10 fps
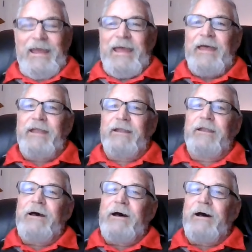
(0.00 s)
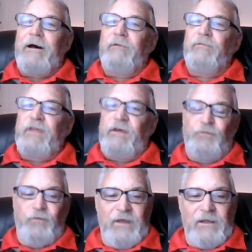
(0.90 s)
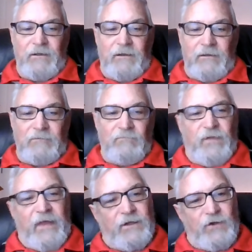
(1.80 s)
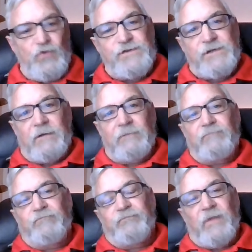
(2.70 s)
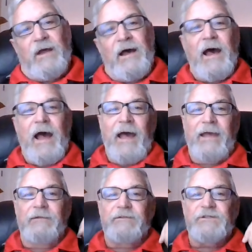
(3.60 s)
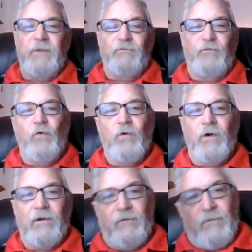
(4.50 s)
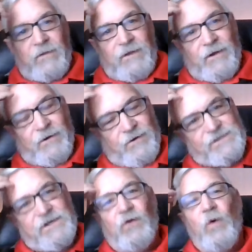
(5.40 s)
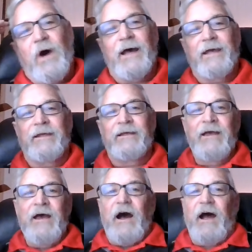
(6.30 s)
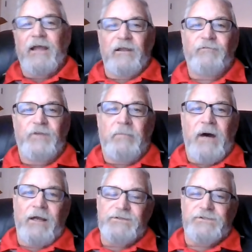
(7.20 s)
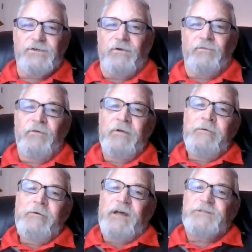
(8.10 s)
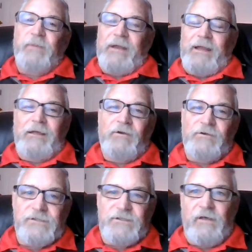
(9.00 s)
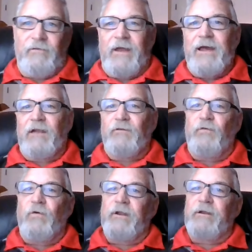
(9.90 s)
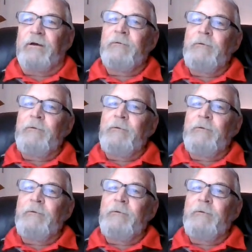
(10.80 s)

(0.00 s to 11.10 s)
And they feel it, and they use it. I spent 4 years in Hawaii. I loved to body surf. I spent 8 years in Southern California,